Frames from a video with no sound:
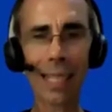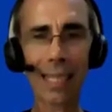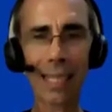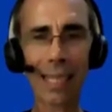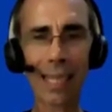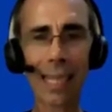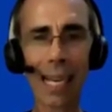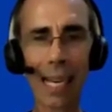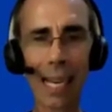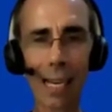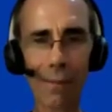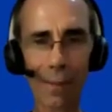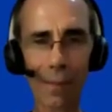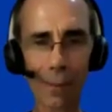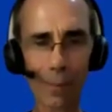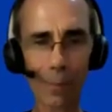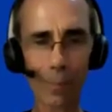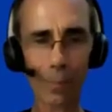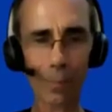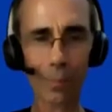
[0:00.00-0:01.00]
second half.
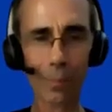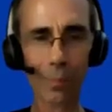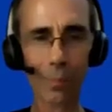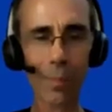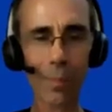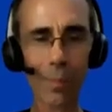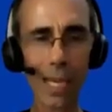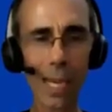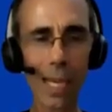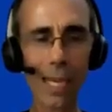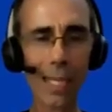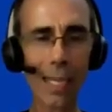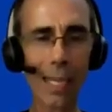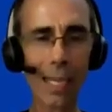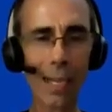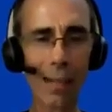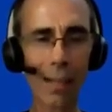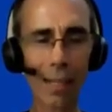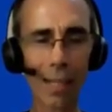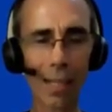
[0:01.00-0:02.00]

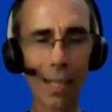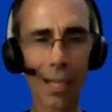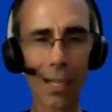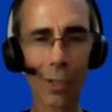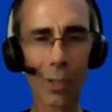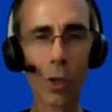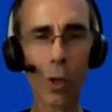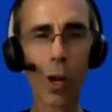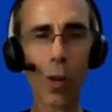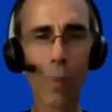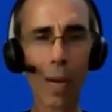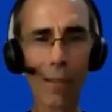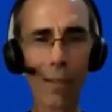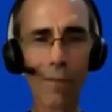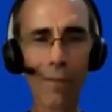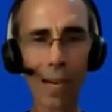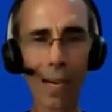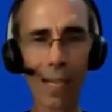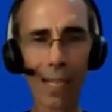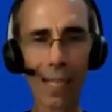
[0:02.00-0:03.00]
And
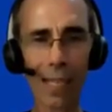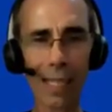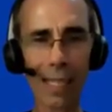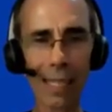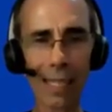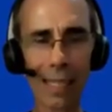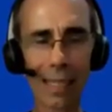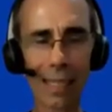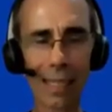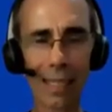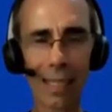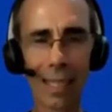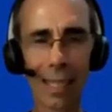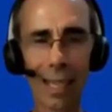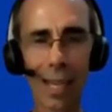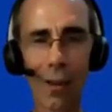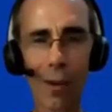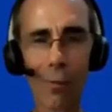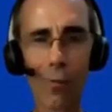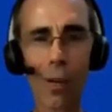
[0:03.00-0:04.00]
Staubach finally
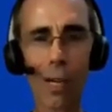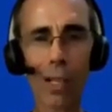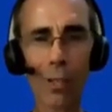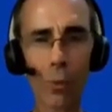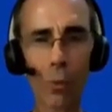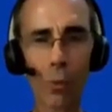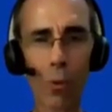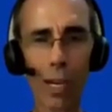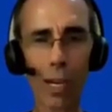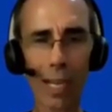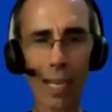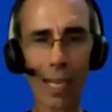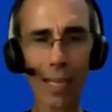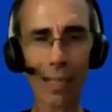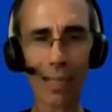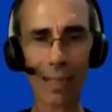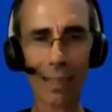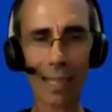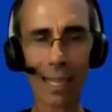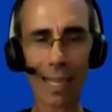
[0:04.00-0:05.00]
runs one
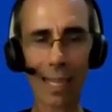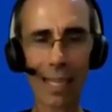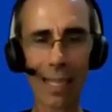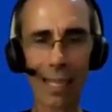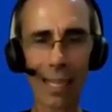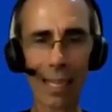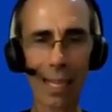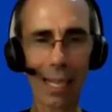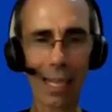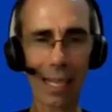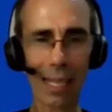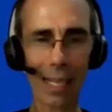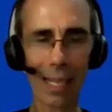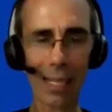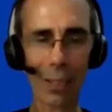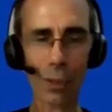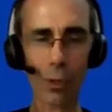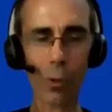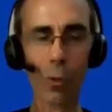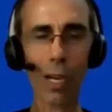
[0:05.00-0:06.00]
in, and
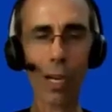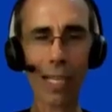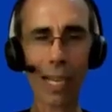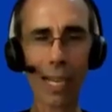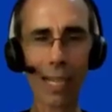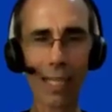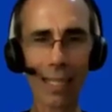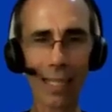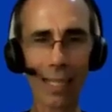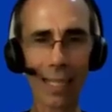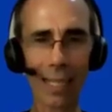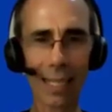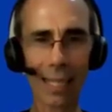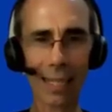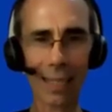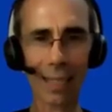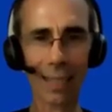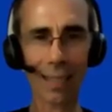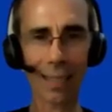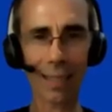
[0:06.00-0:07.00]
it's
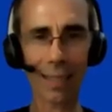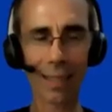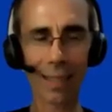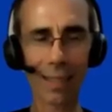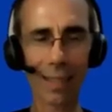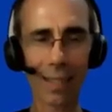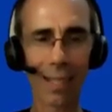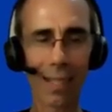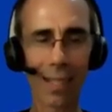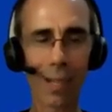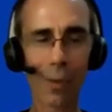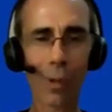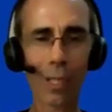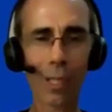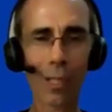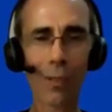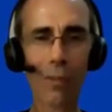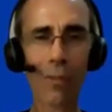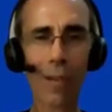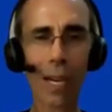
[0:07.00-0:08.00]
28-6
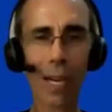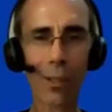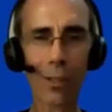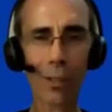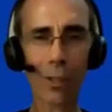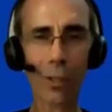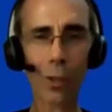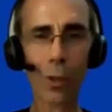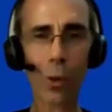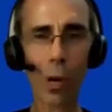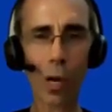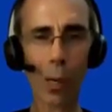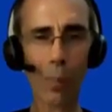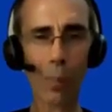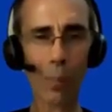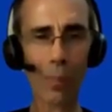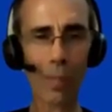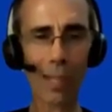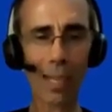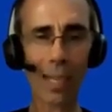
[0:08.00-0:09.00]
was the final
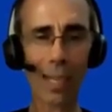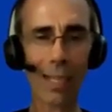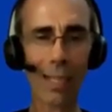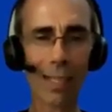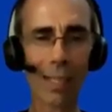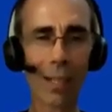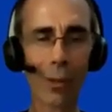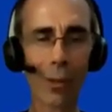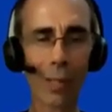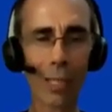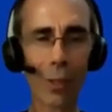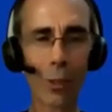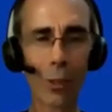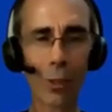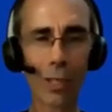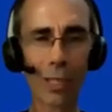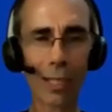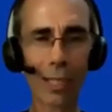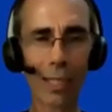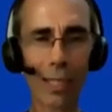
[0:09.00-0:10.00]
score. Another
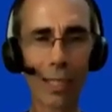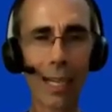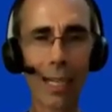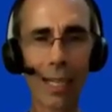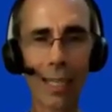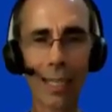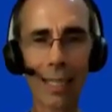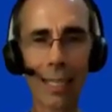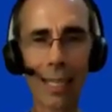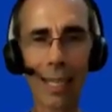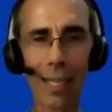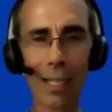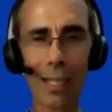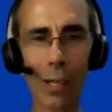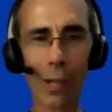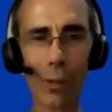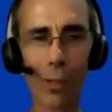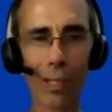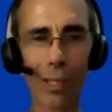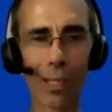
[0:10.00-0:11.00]
interesting kind of side
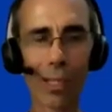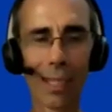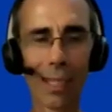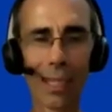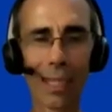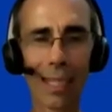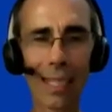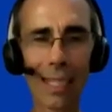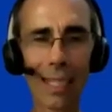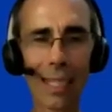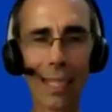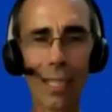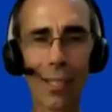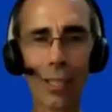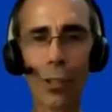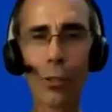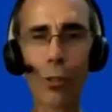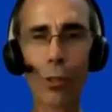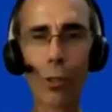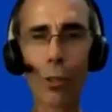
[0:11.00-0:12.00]
note is
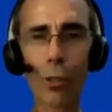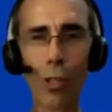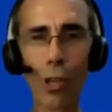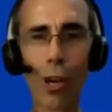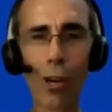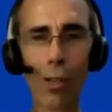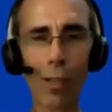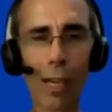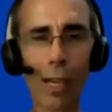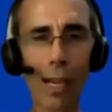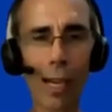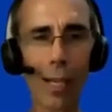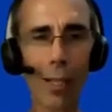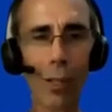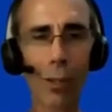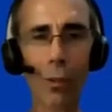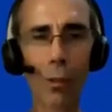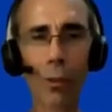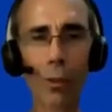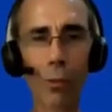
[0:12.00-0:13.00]
so Duke
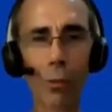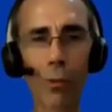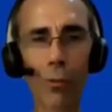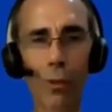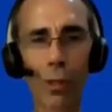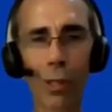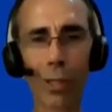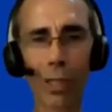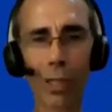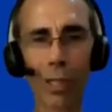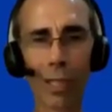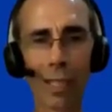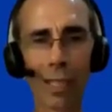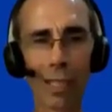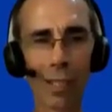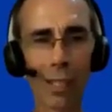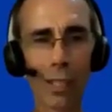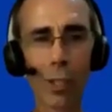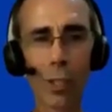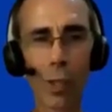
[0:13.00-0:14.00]
Carlisle, who threw for
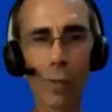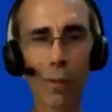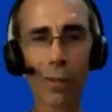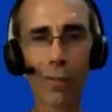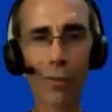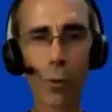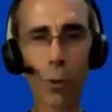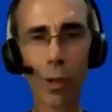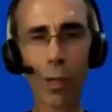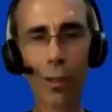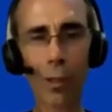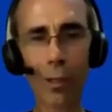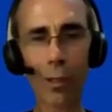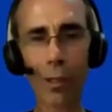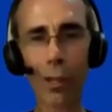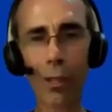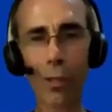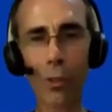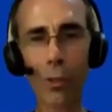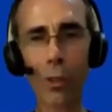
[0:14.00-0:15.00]
just over 400
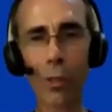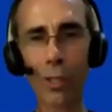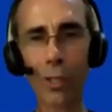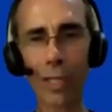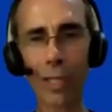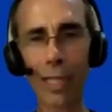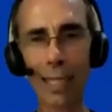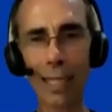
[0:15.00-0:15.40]
yards all